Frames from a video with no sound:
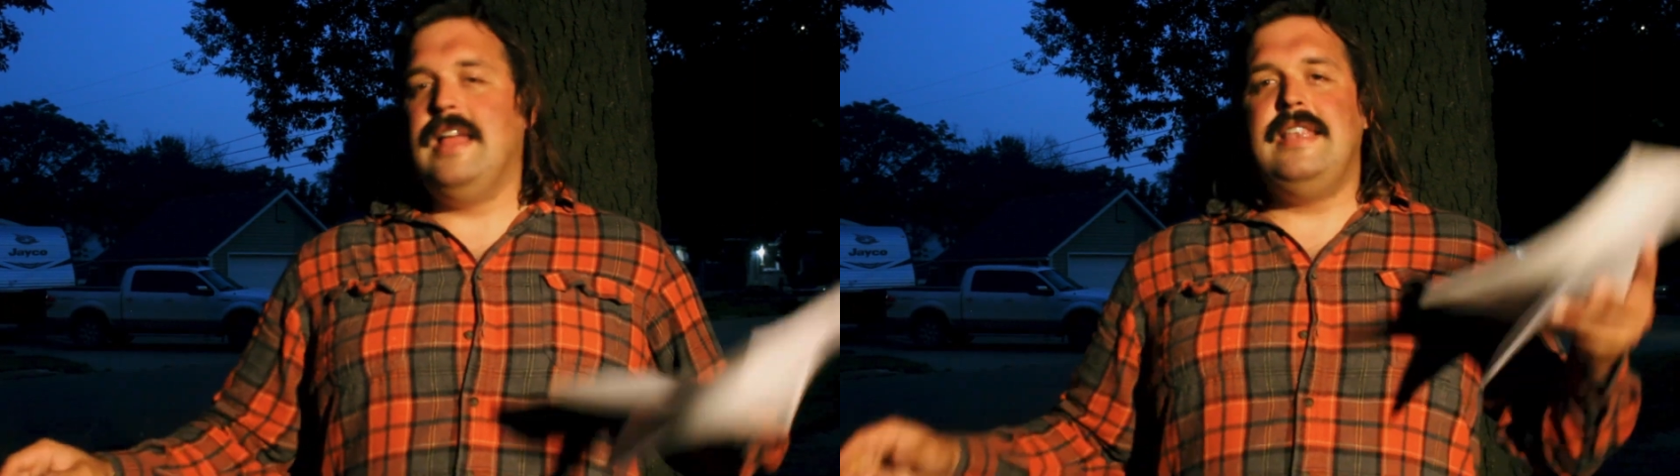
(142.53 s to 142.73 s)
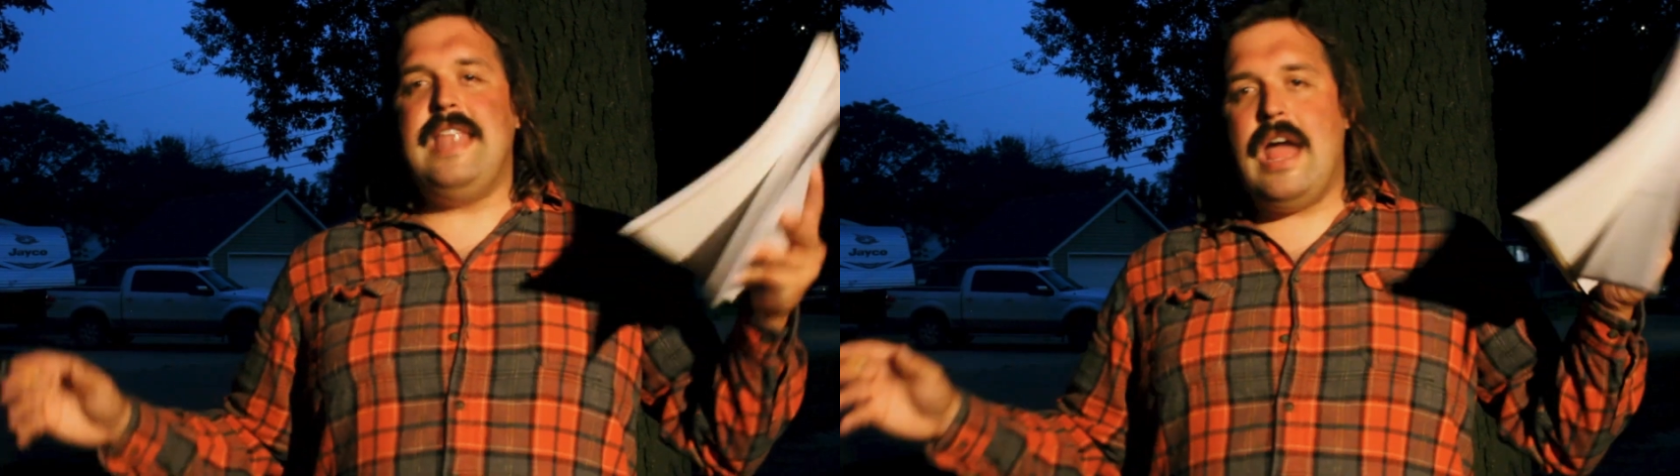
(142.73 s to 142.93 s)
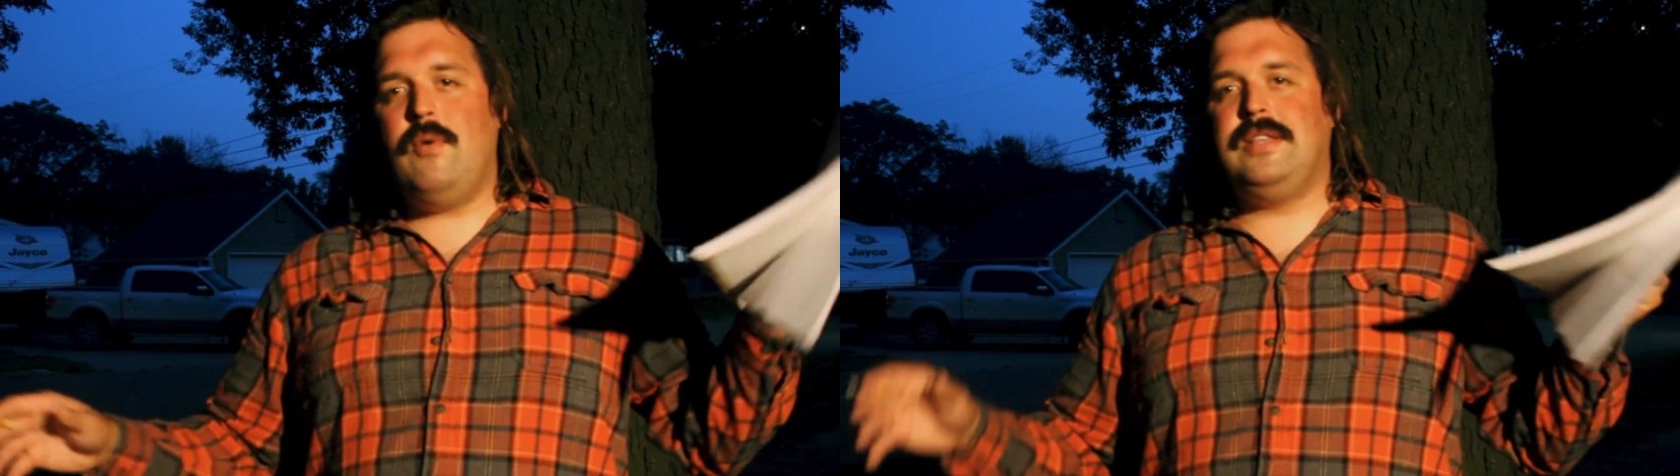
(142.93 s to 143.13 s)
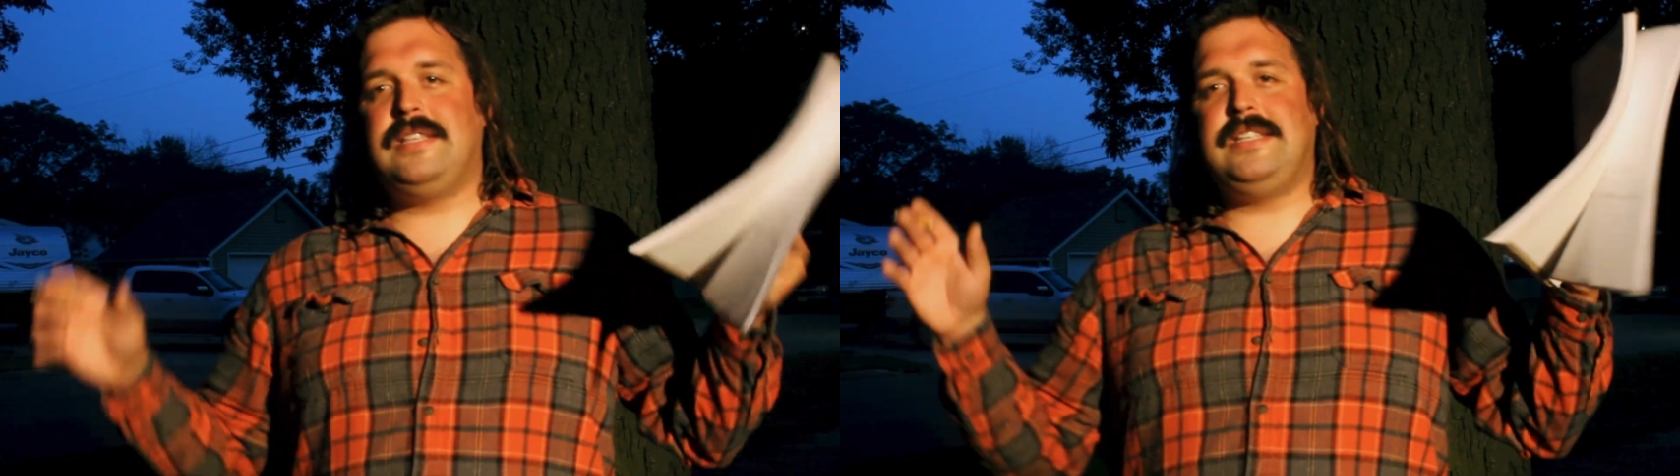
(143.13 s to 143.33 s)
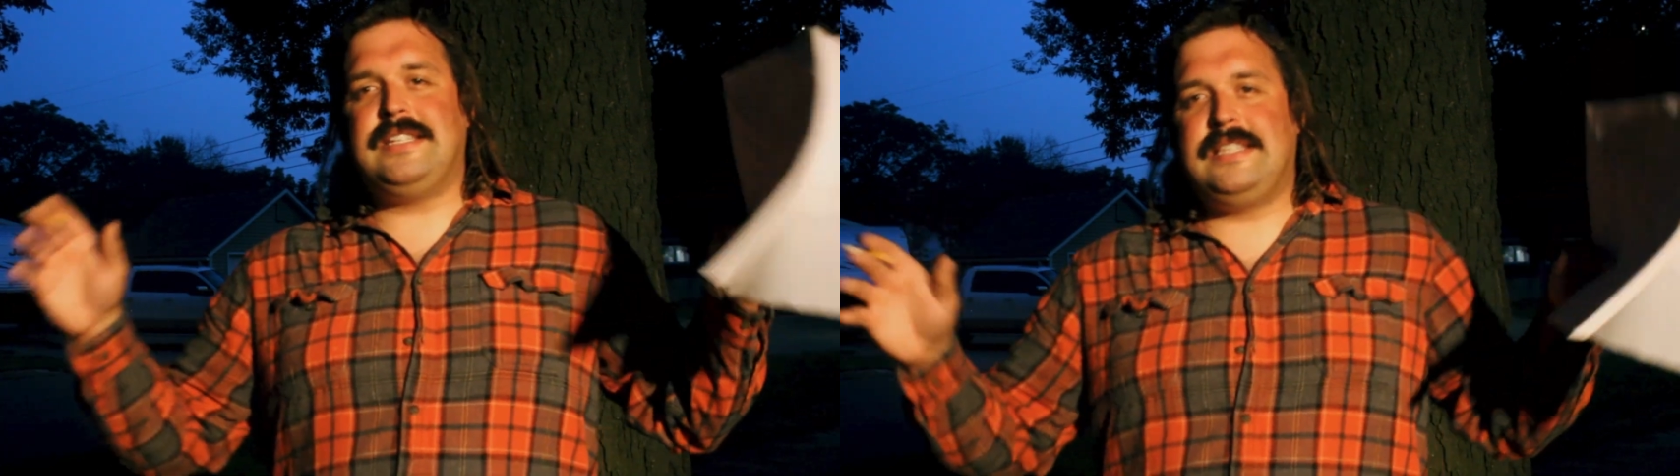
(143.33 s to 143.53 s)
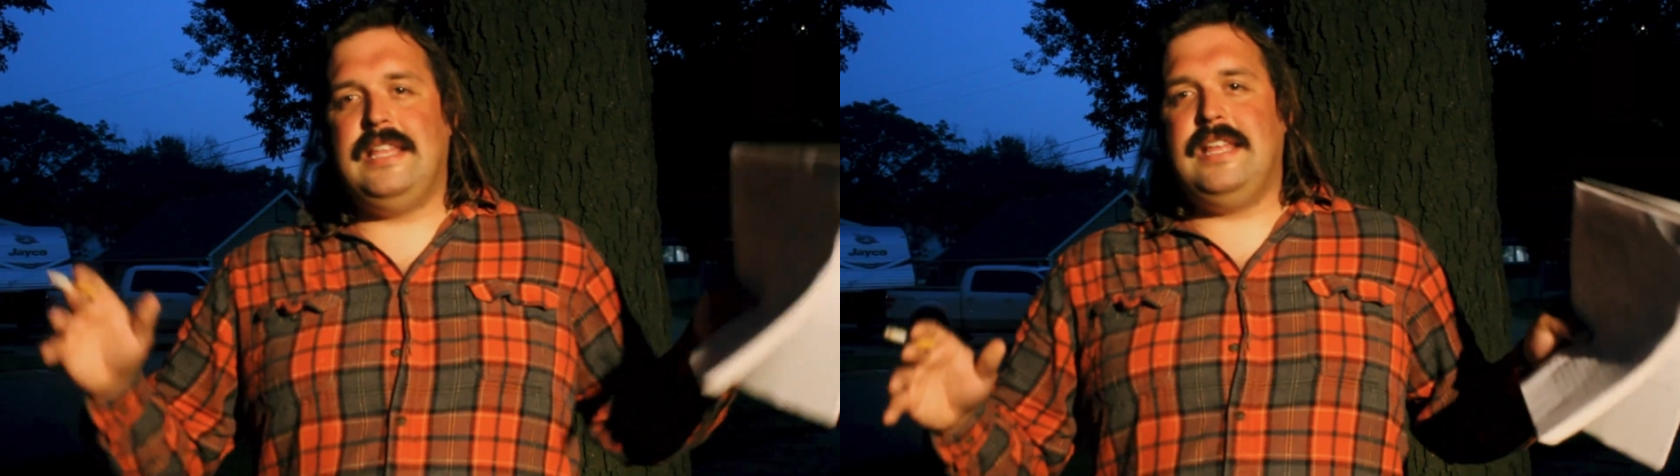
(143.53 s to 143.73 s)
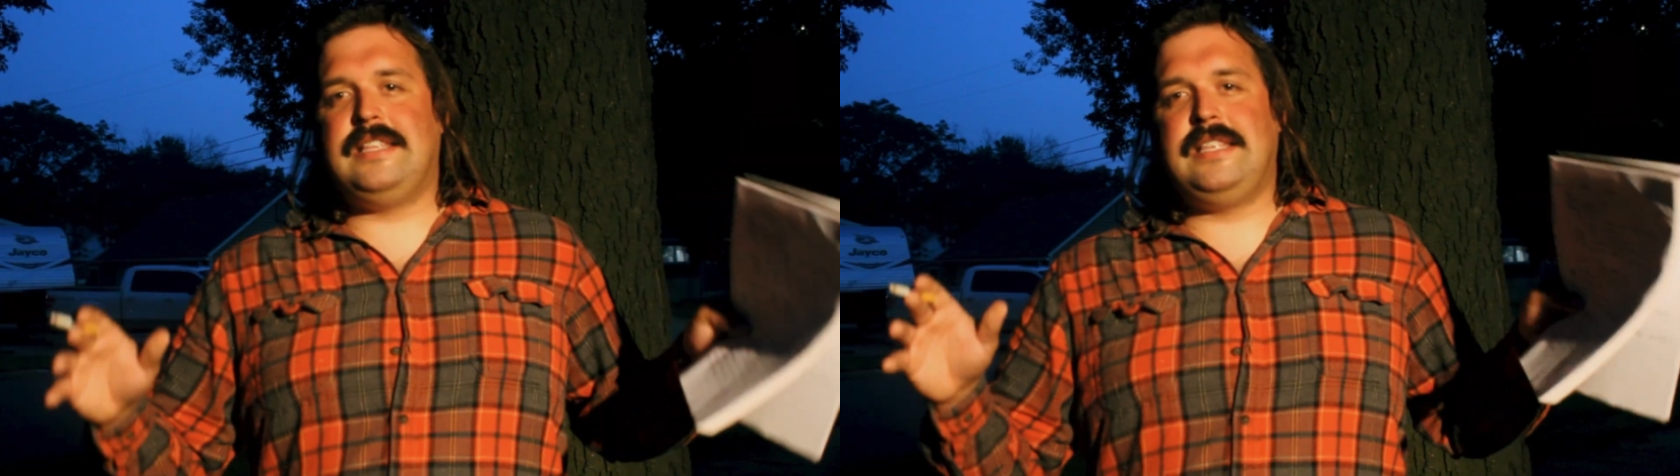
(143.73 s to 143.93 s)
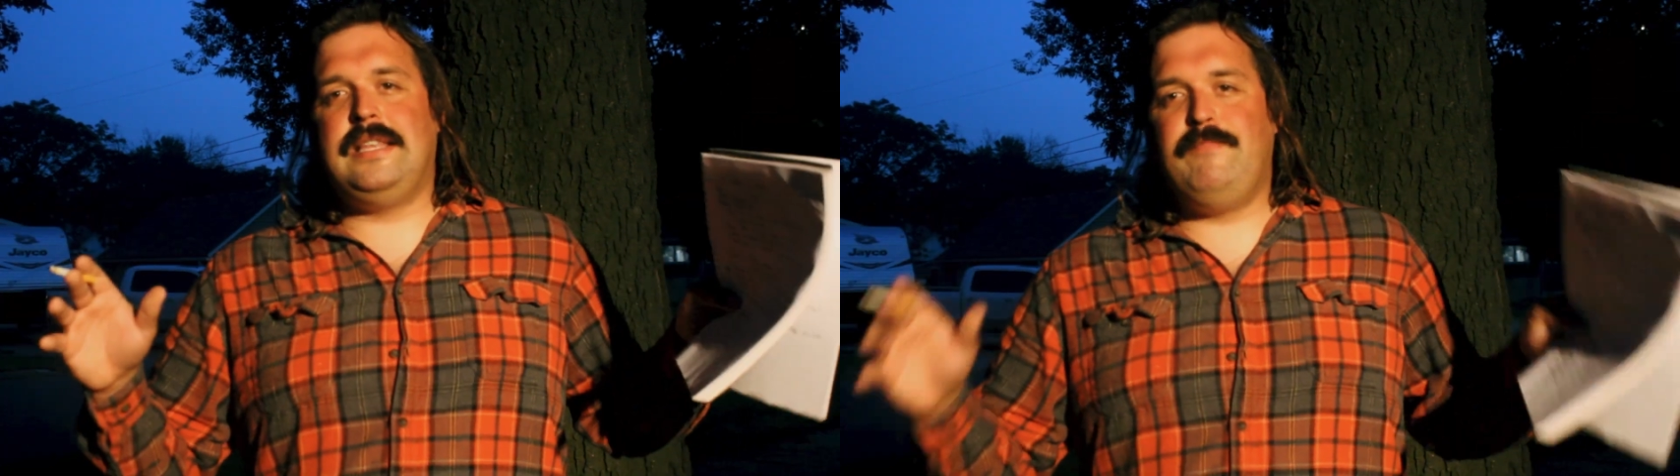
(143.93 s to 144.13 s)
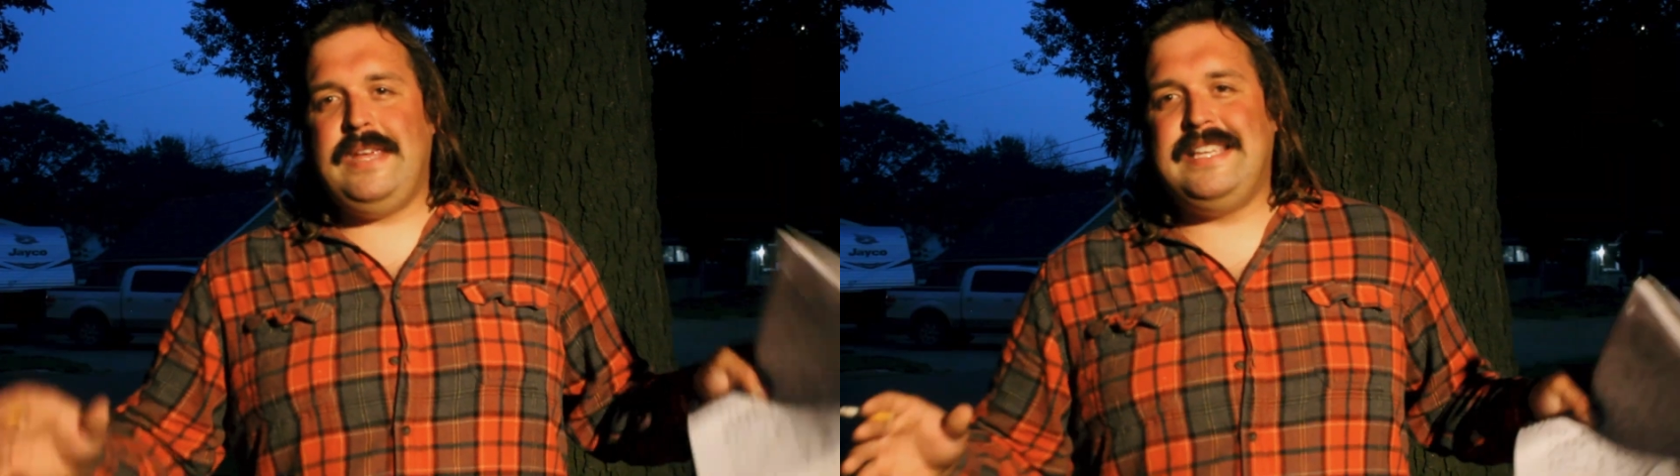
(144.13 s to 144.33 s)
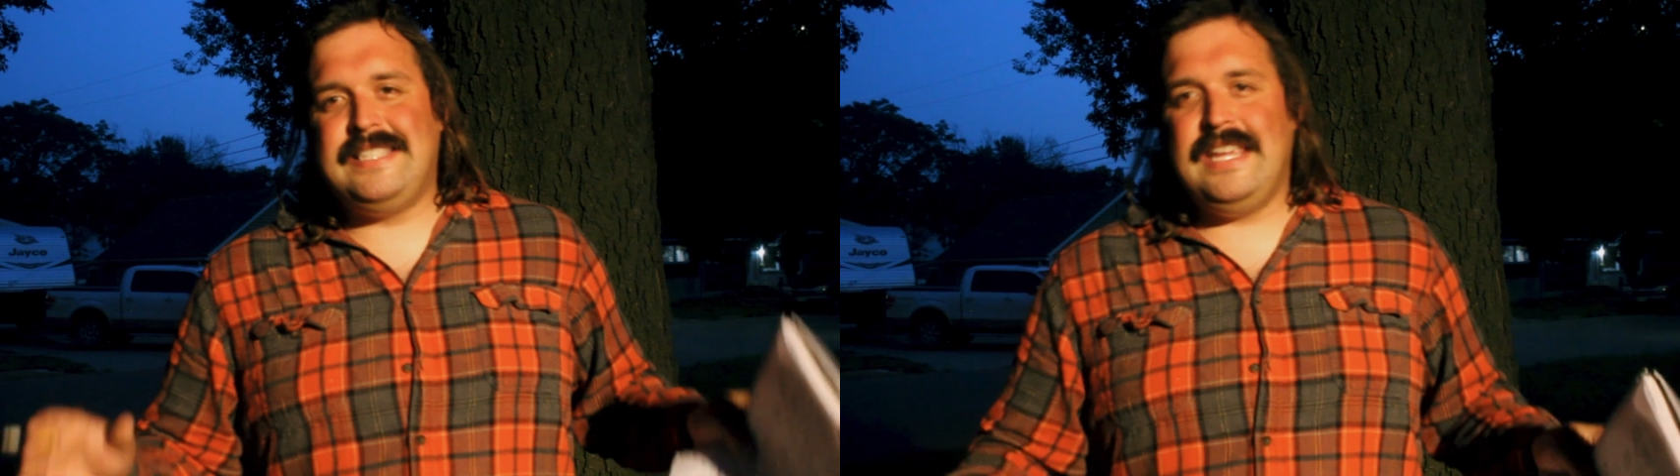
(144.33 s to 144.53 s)
Now it's to
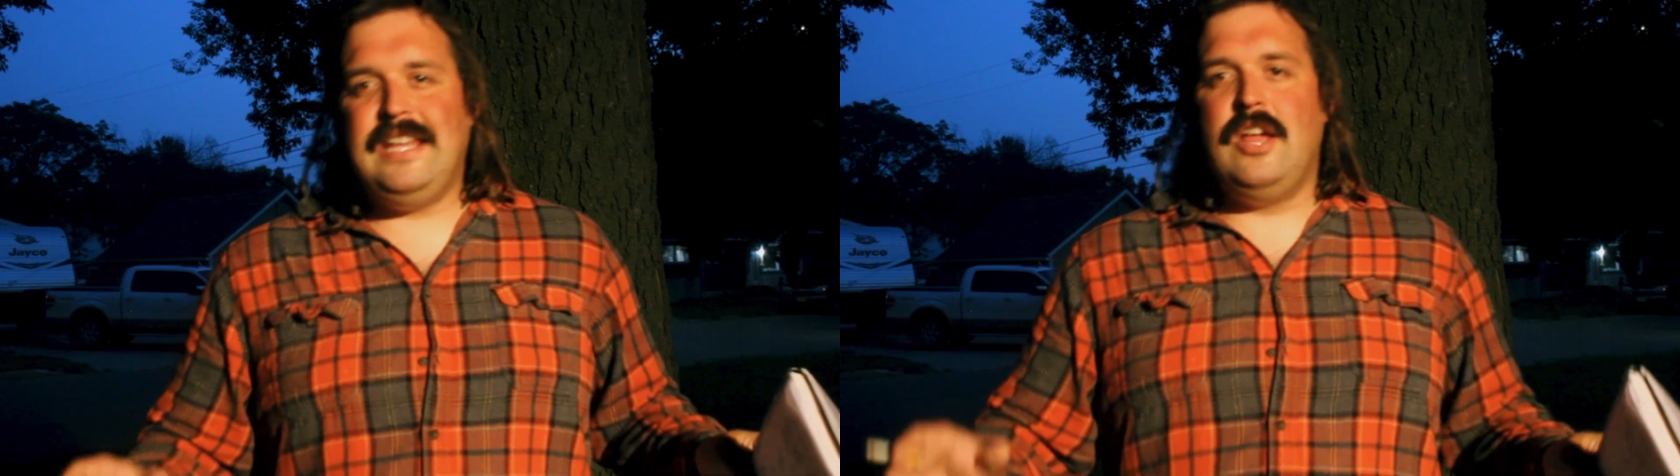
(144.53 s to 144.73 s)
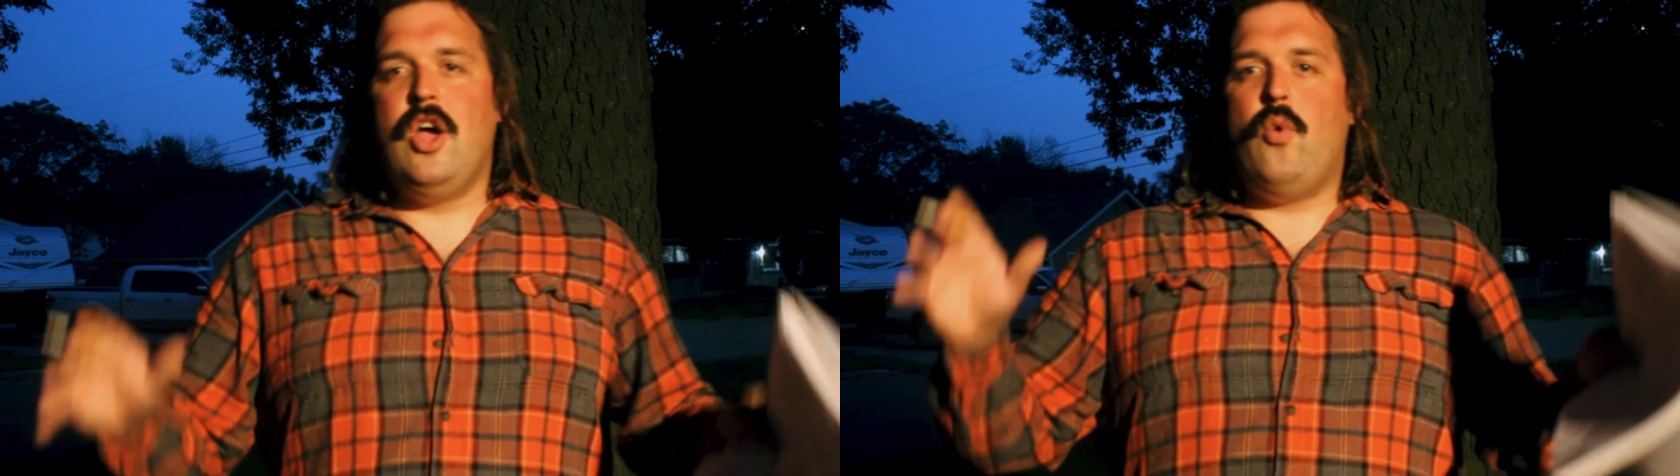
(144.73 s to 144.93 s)
be seen